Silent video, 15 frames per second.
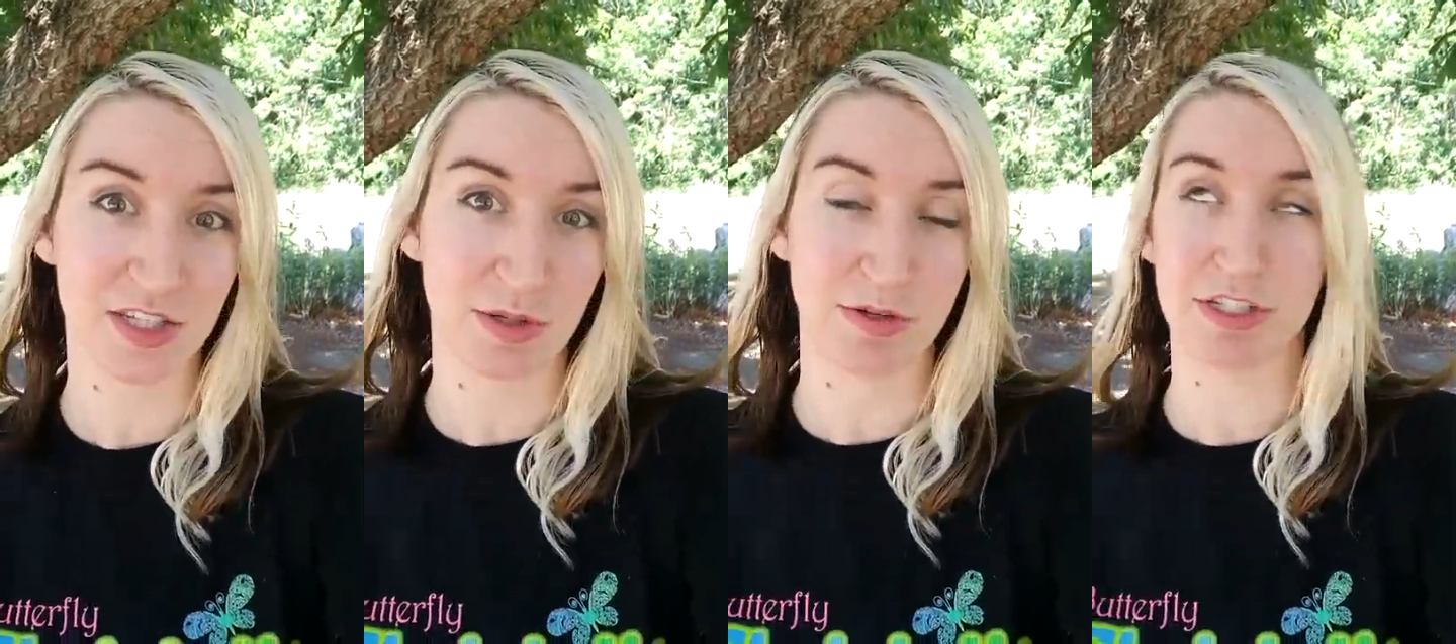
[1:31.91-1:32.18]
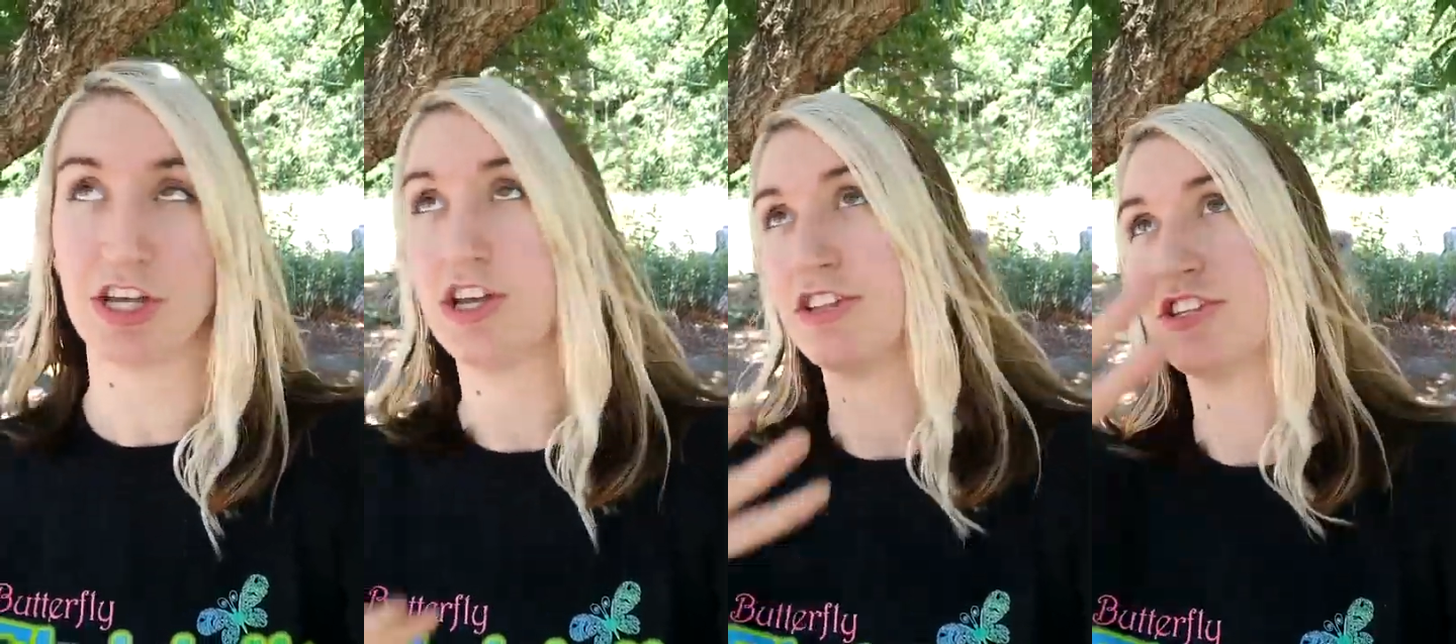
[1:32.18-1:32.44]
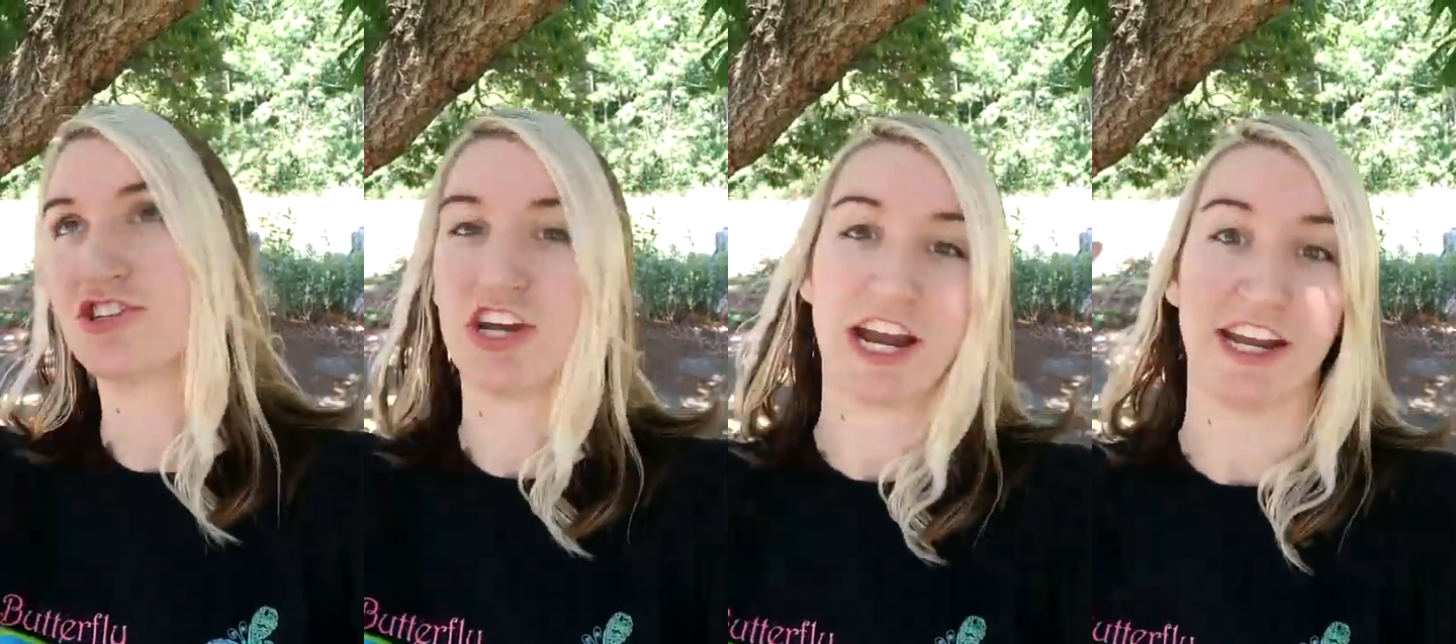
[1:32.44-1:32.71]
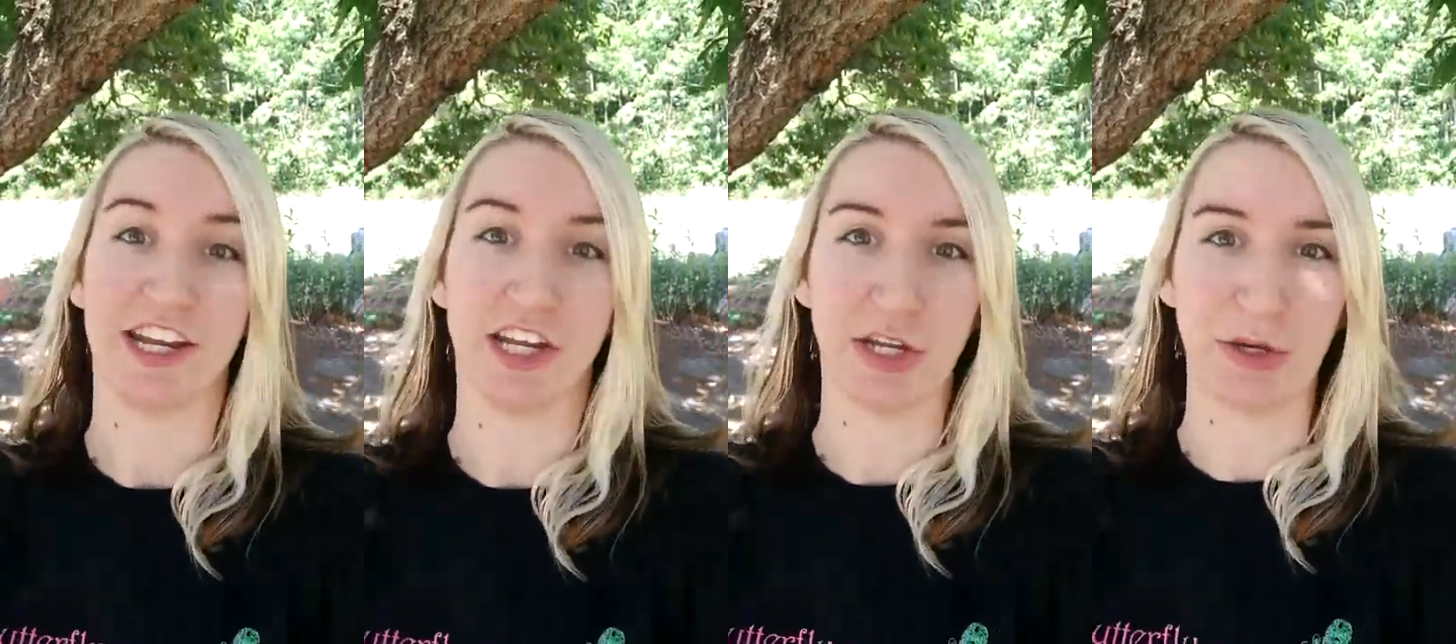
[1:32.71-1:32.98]
so it's all
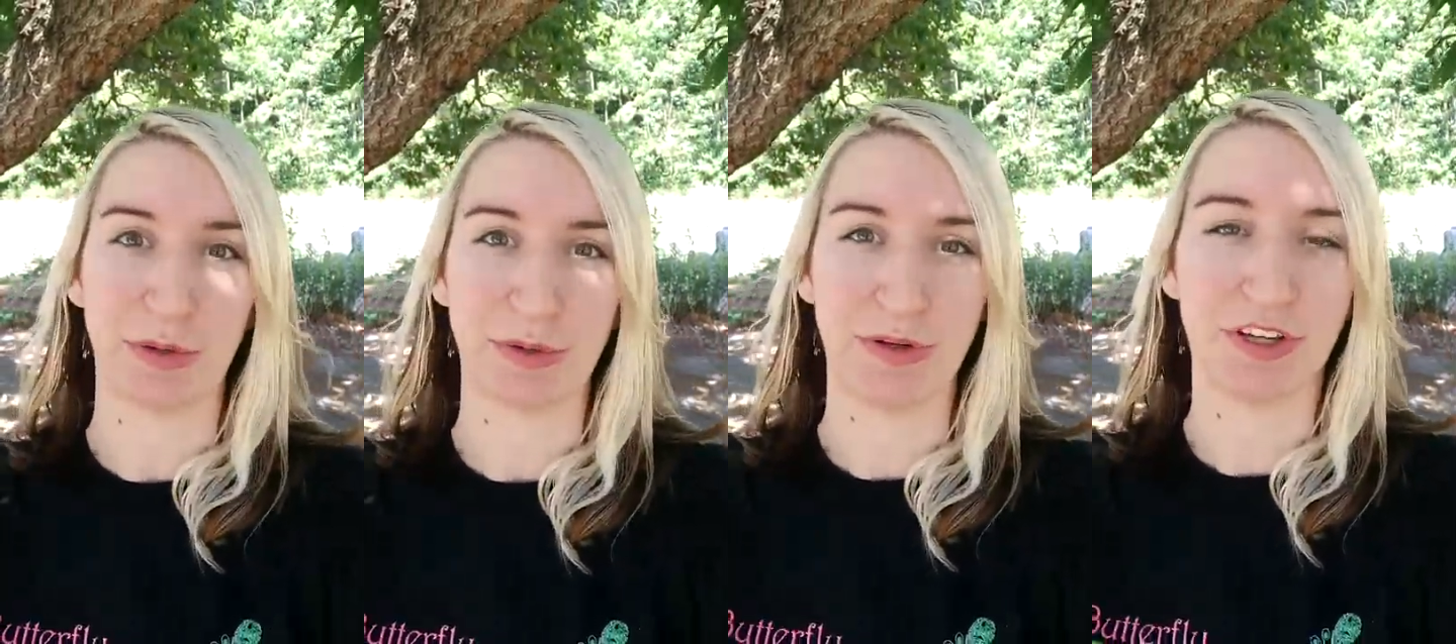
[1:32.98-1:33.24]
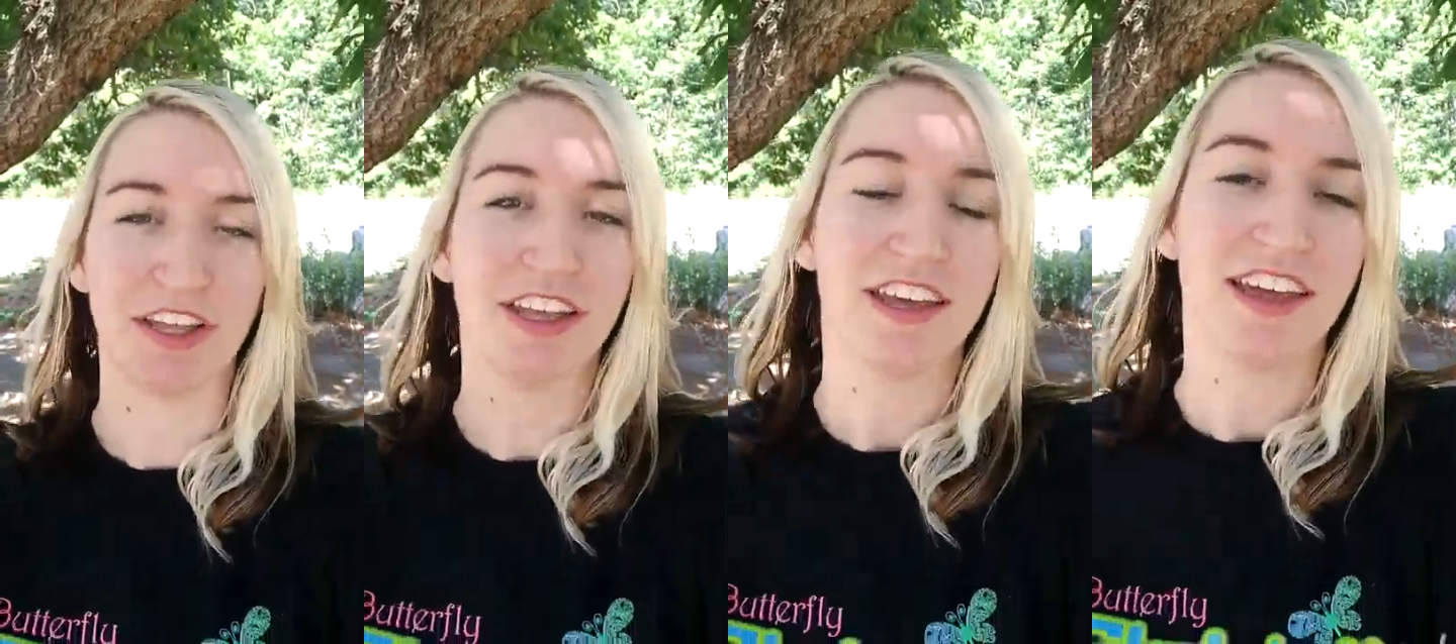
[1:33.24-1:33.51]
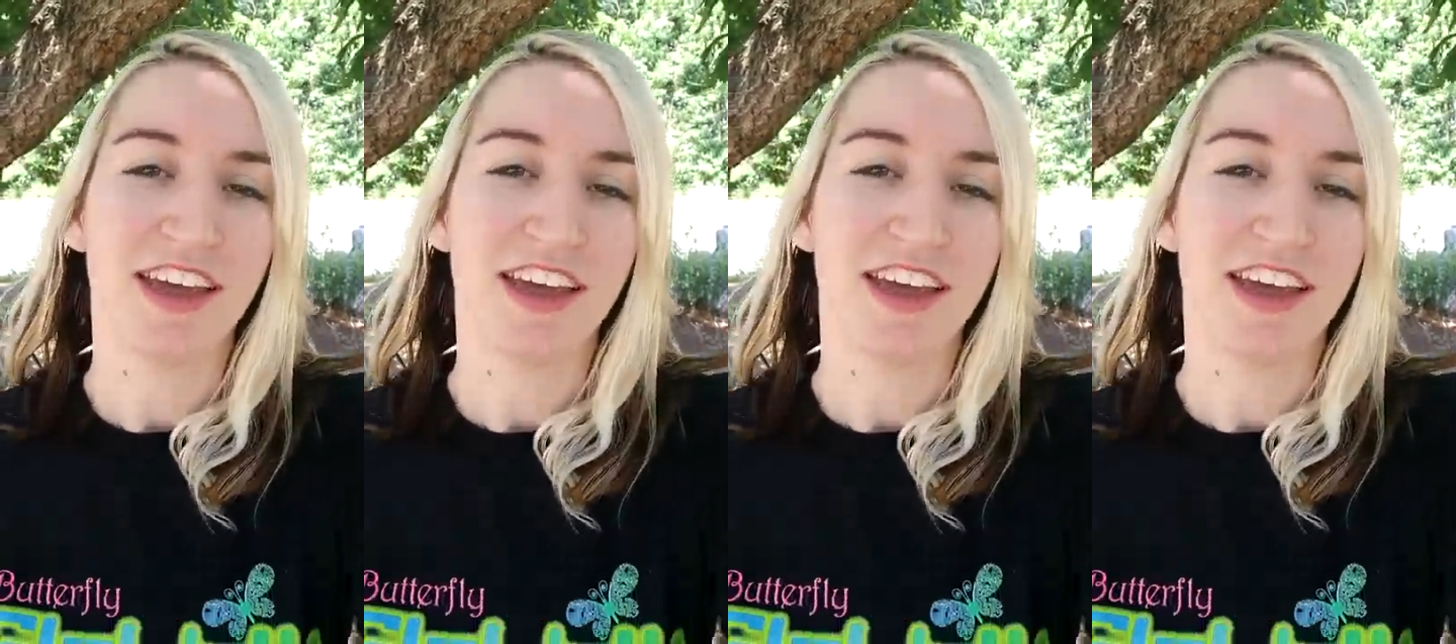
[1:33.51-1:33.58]
shiny and cool.